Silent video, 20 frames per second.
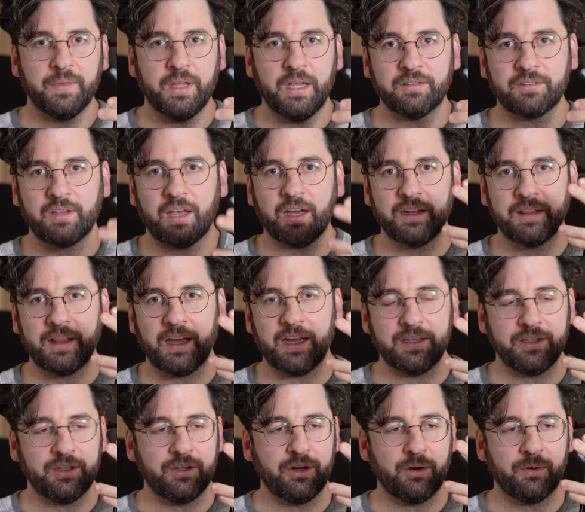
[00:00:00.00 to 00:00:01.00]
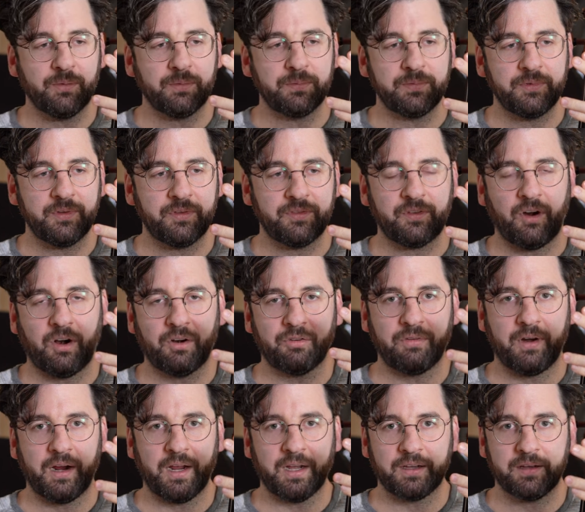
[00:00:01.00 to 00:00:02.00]
It's kind of that, you know, Star
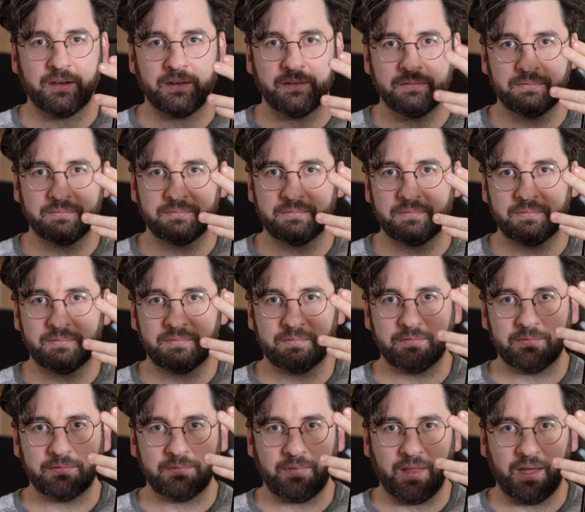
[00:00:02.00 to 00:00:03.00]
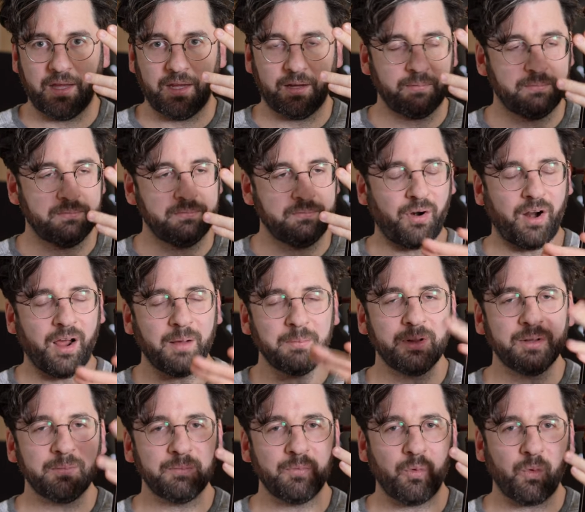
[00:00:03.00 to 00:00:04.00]
Trek, thing.
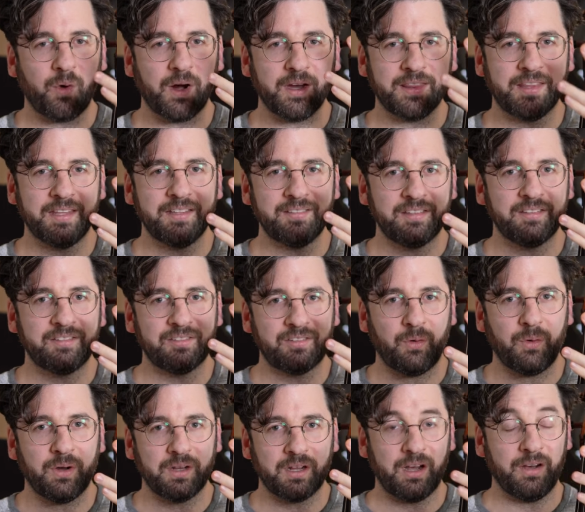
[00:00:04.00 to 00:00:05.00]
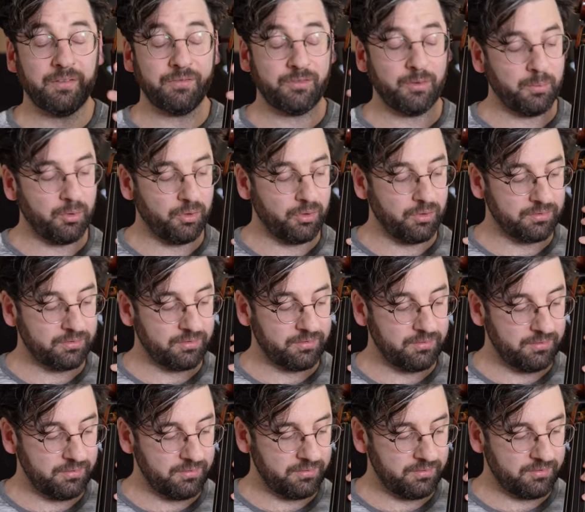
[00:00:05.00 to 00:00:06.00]
Problem why this is so uncomfortable
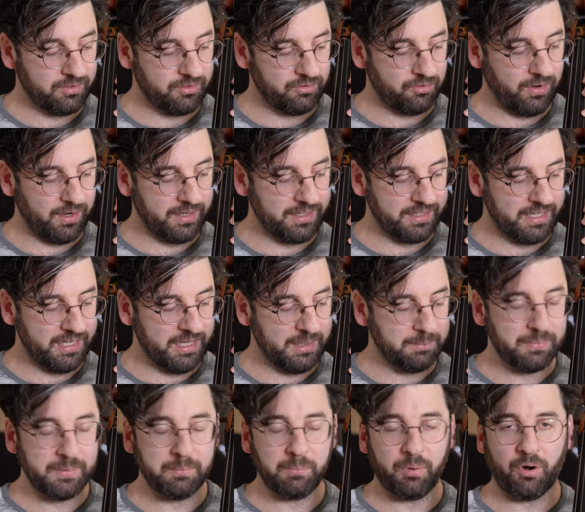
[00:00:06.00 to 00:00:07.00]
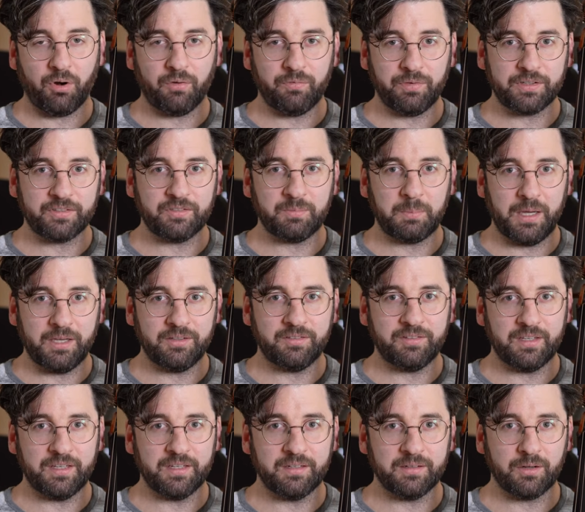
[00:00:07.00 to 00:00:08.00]
to try to keep perfect
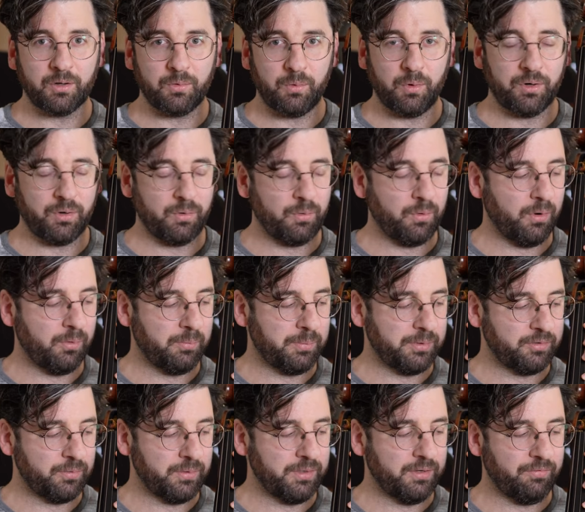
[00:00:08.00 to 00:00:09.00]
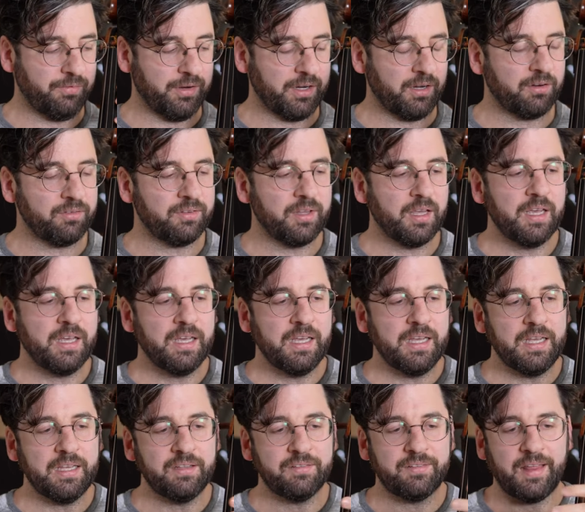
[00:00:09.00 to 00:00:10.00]
spacing, quote unquote, between your fingers mm-hmm.
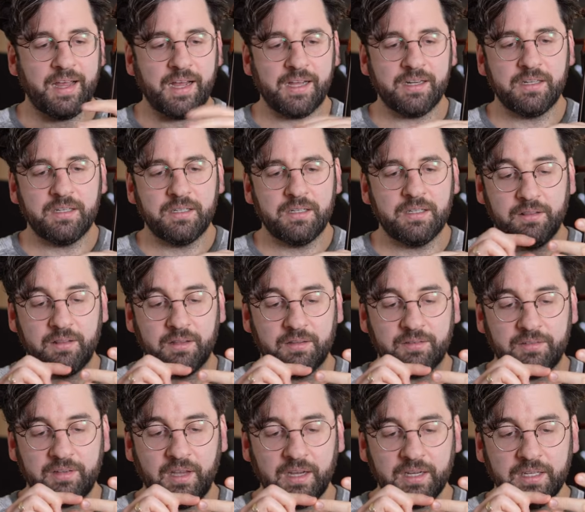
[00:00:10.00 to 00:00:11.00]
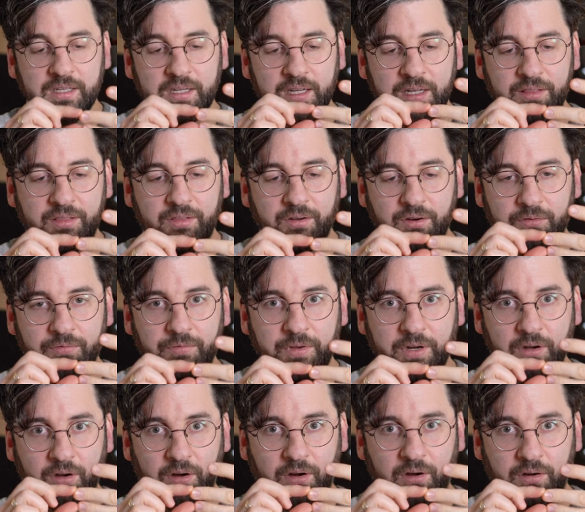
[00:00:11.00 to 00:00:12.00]
is that the second and third
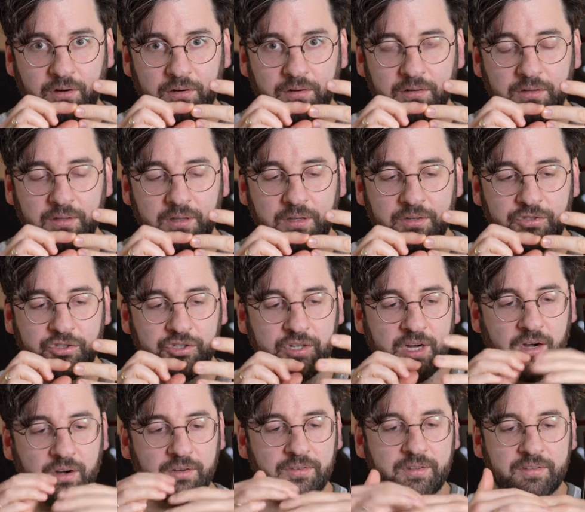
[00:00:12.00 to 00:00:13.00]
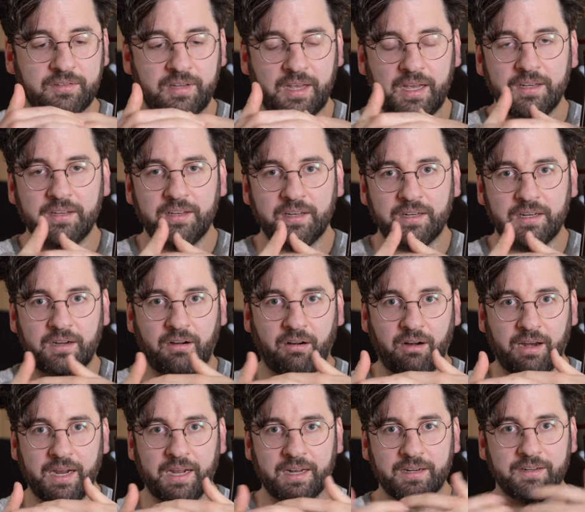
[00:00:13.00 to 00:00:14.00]
finger shares a tendon in our
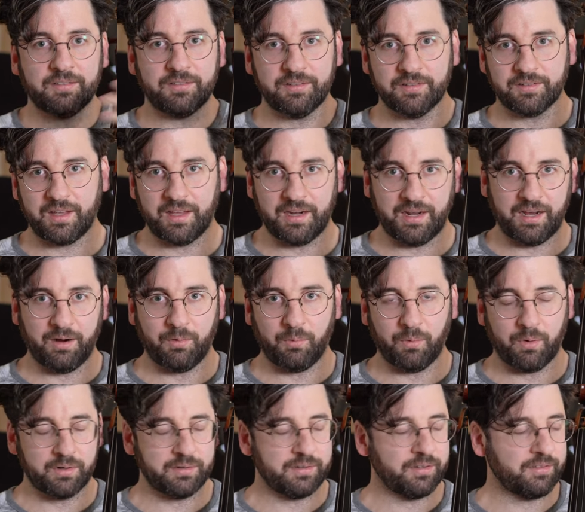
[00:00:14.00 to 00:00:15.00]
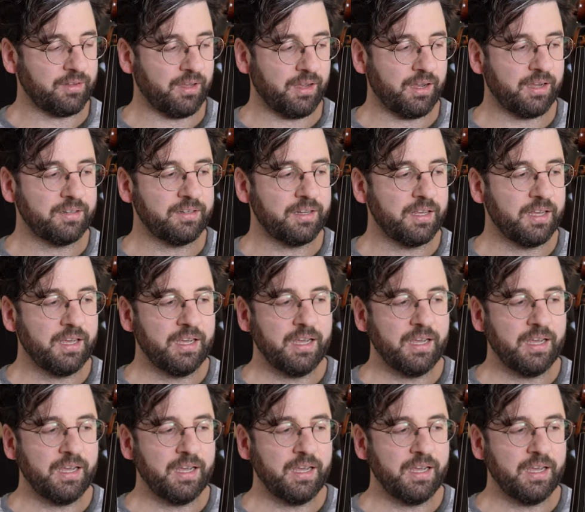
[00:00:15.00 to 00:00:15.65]
hand. It's just kind of how we're designed.